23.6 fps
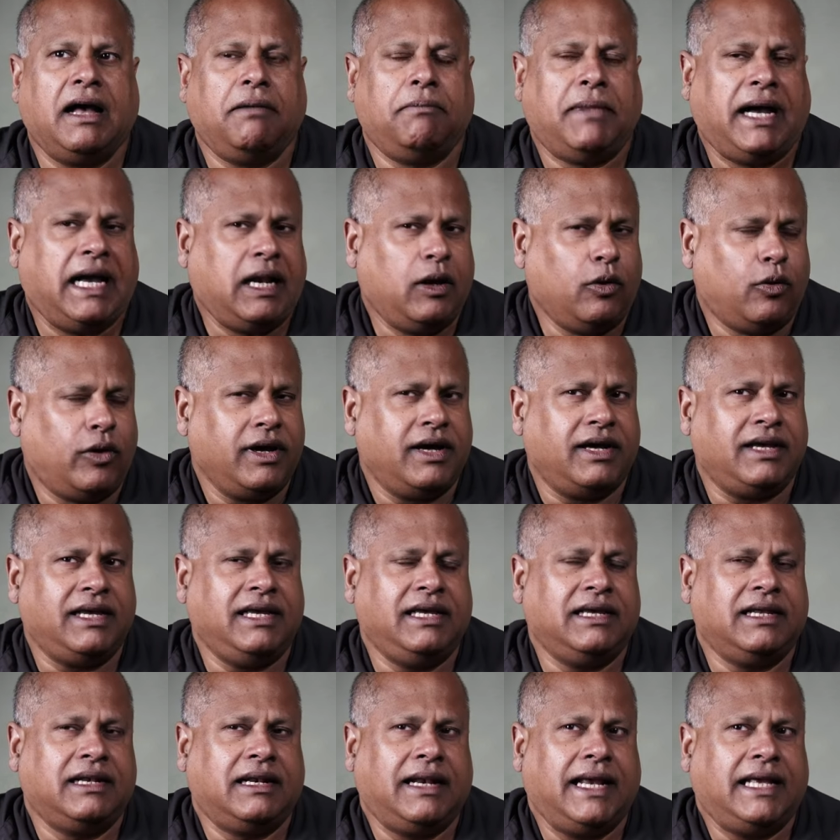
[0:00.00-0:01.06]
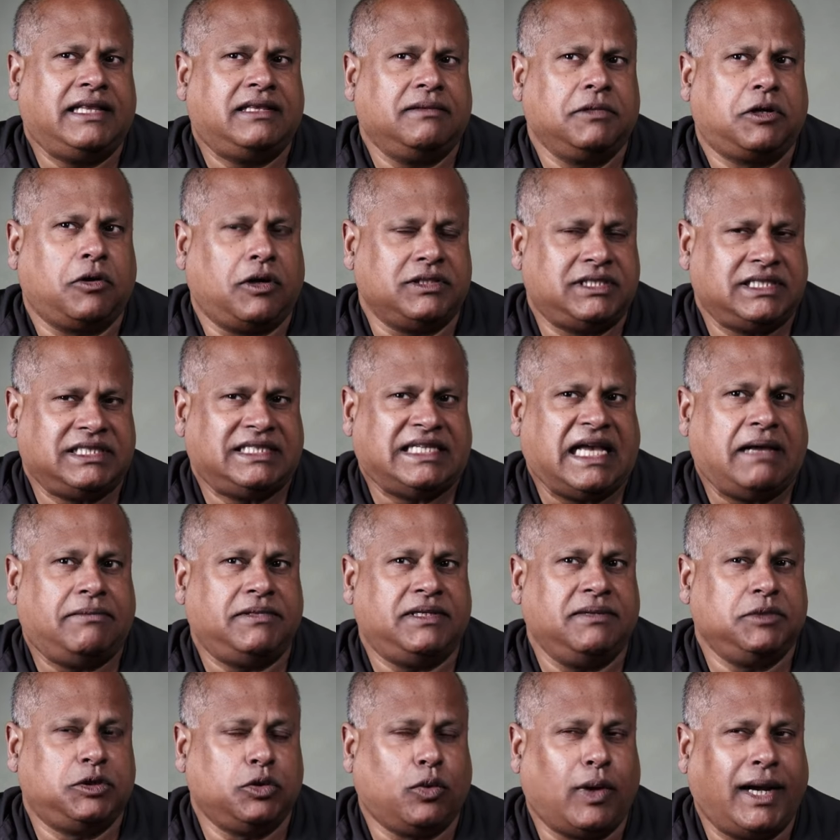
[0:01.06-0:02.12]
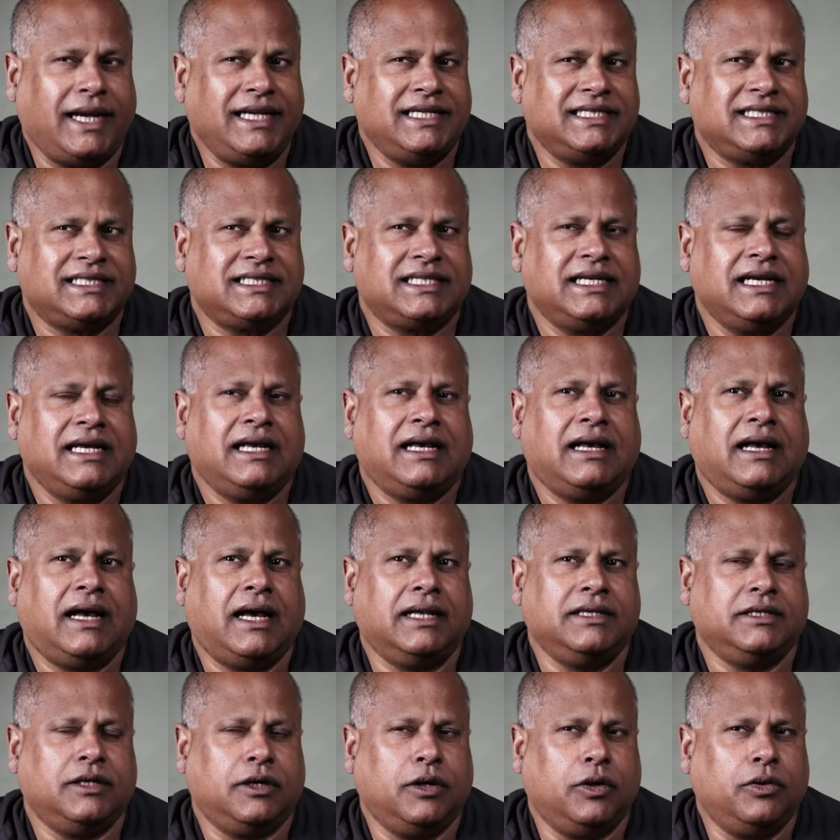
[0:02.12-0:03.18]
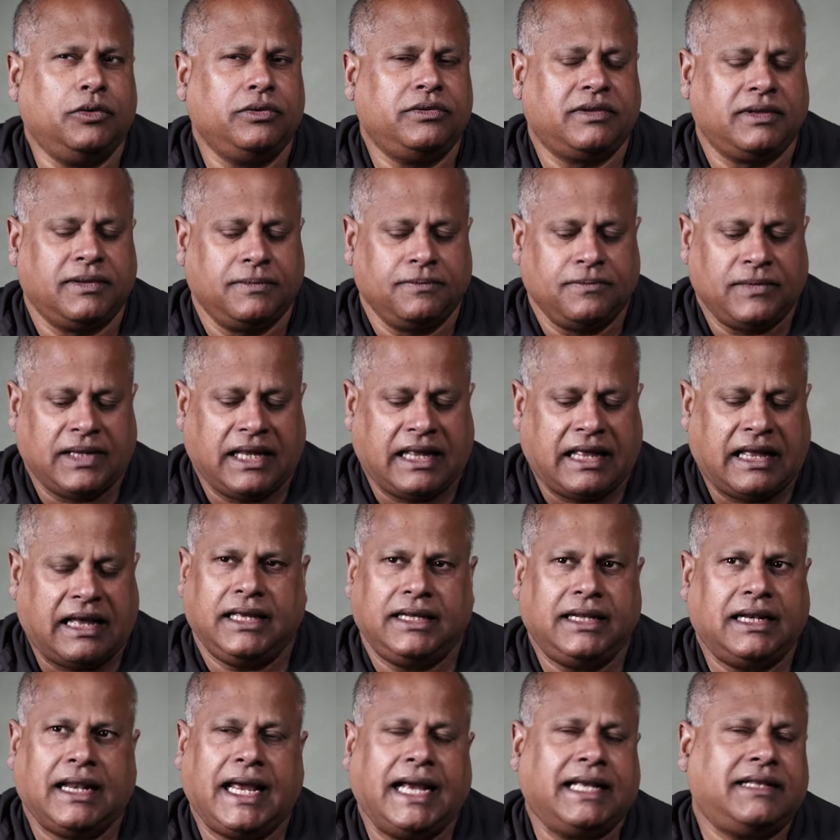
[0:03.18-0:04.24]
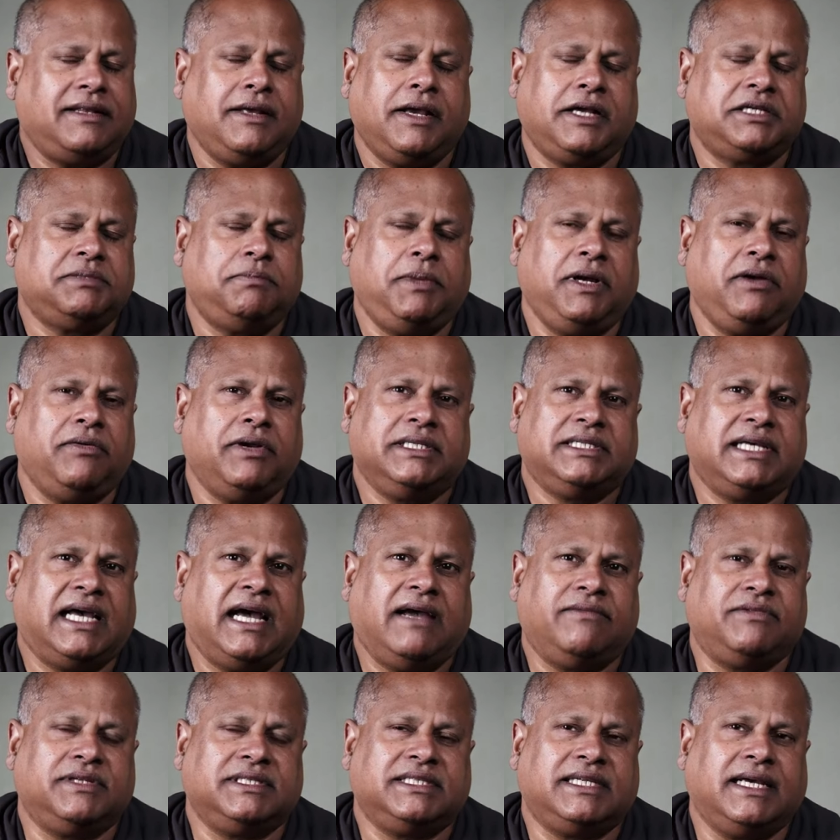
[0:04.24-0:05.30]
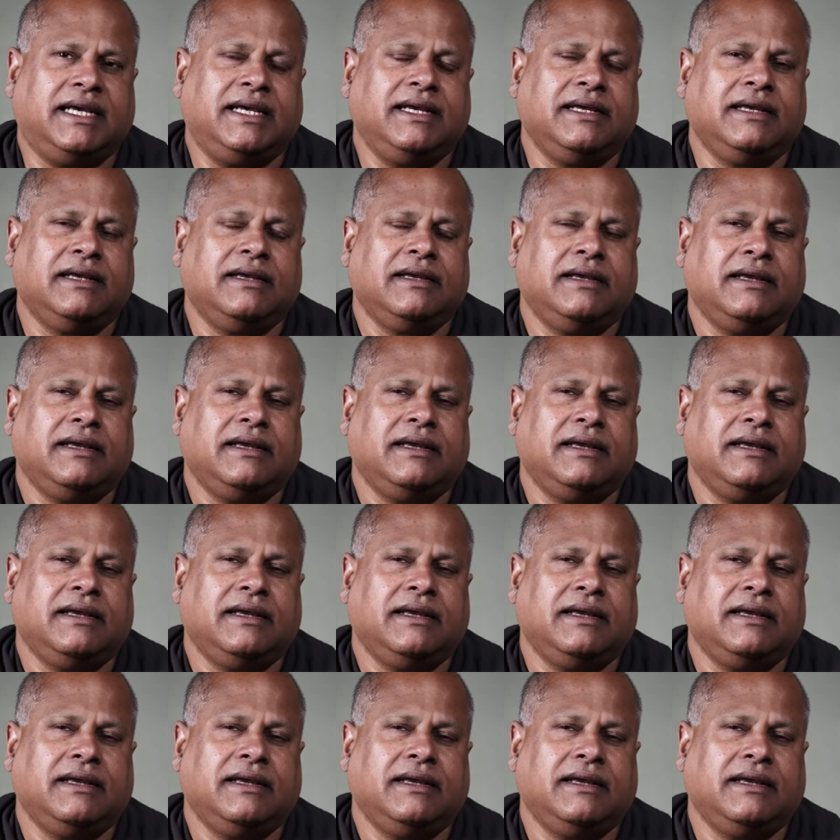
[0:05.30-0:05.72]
My lawyer, Ian Latham, cross-examined him twice under oath. He didn't like the experience, I have to say.